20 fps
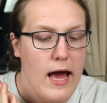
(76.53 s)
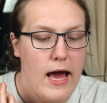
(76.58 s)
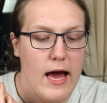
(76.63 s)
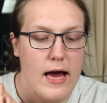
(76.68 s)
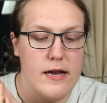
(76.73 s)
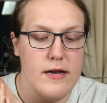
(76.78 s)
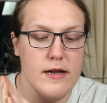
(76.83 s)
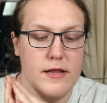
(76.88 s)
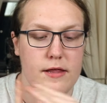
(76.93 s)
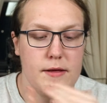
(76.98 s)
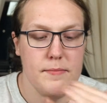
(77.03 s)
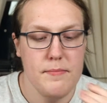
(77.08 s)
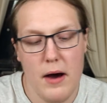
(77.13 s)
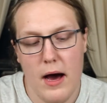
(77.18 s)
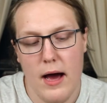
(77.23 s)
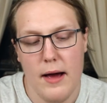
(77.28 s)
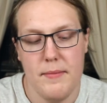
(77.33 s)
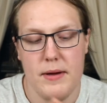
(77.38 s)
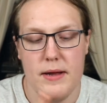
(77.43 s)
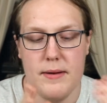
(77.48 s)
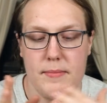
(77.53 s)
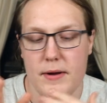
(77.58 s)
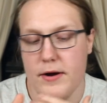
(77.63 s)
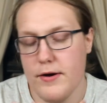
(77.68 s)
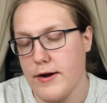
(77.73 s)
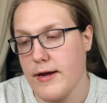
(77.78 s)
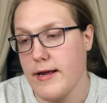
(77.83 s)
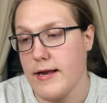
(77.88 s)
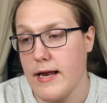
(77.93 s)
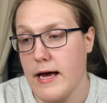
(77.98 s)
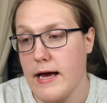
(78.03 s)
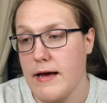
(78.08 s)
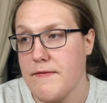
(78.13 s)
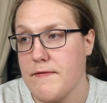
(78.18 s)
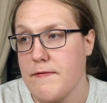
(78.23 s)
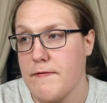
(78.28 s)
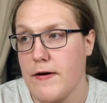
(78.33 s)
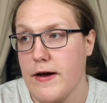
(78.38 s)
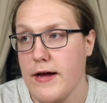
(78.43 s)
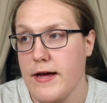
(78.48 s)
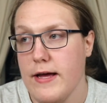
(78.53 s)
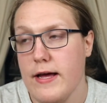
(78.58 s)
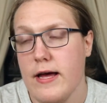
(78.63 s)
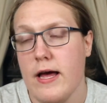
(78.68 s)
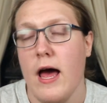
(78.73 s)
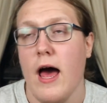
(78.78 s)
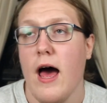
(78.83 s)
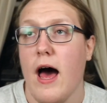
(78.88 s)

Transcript: and the mime and marionette fight.